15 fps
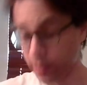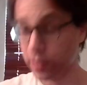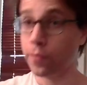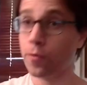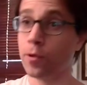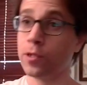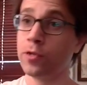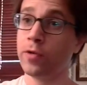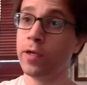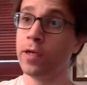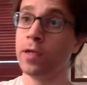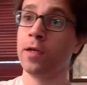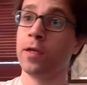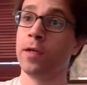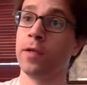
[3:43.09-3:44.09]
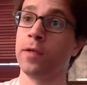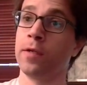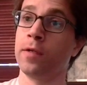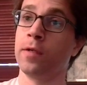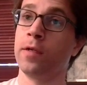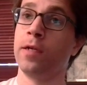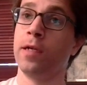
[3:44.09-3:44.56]
the 4th string.
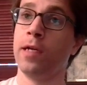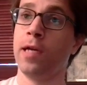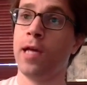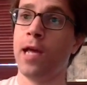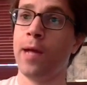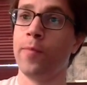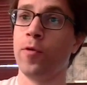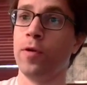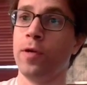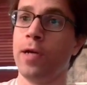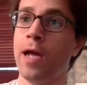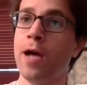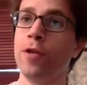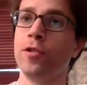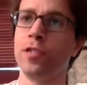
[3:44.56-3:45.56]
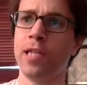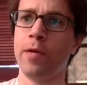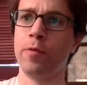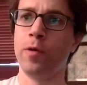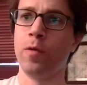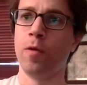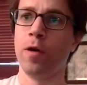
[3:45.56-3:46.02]
Hammer. Now you stay
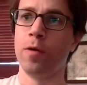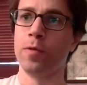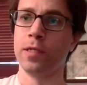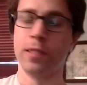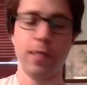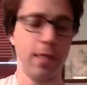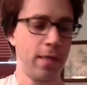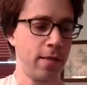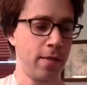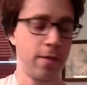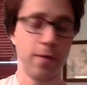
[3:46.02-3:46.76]
where you are with this hand.